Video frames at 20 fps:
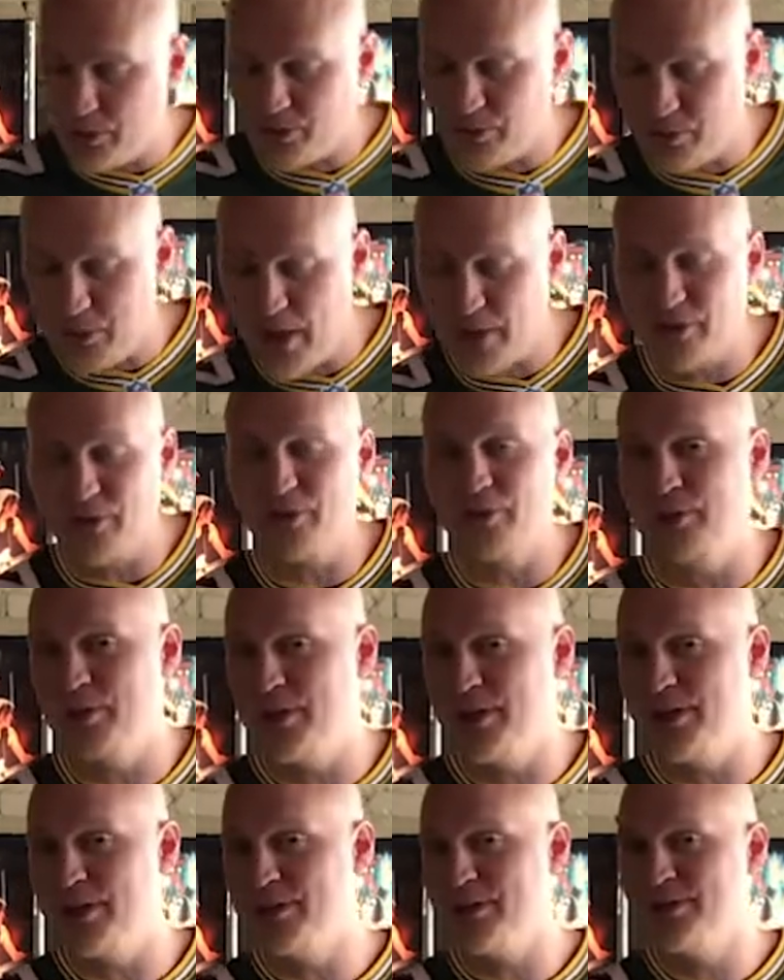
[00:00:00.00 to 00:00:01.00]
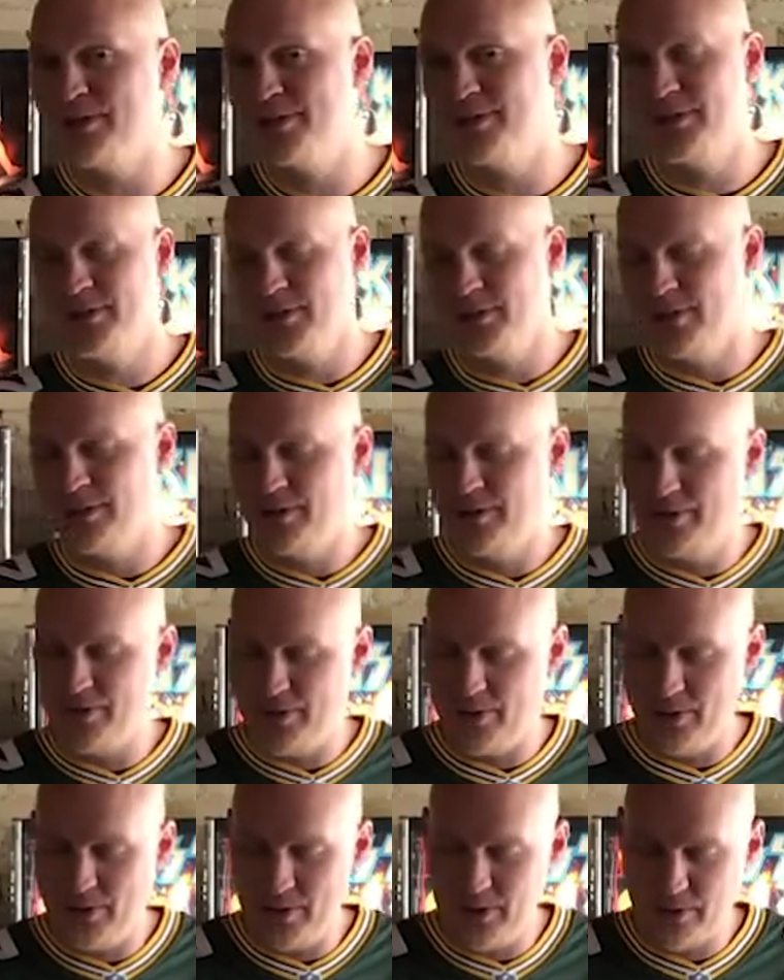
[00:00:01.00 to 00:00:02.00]
expect it to be.
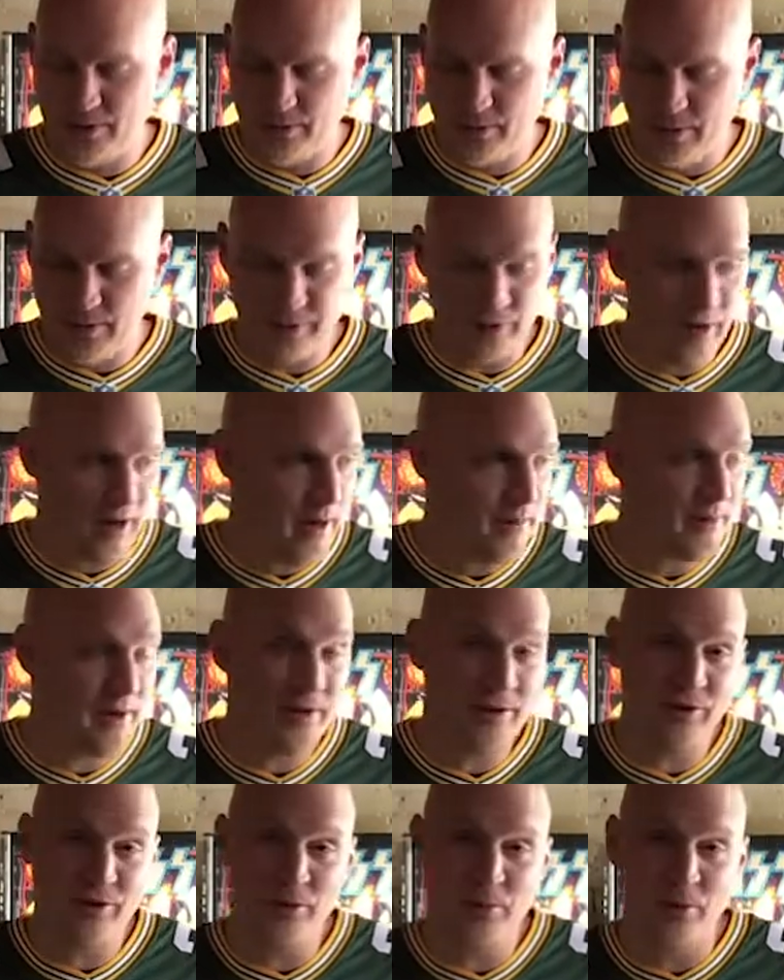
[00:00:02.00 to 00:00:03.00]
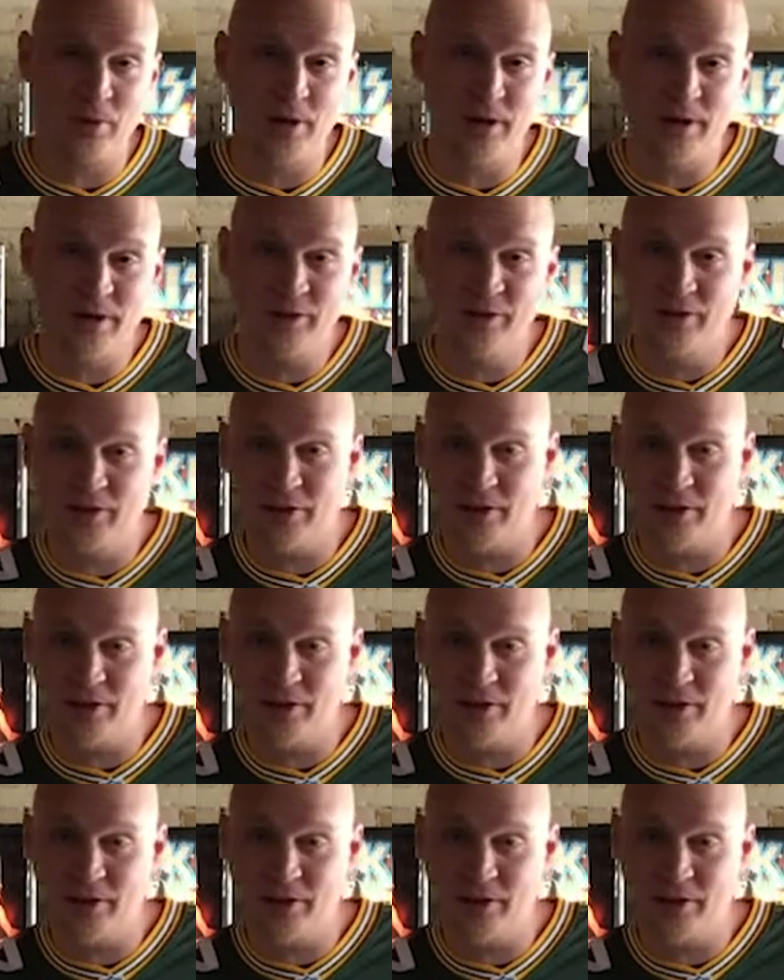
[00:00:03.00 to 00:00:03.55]
So great job, Hidden Springs.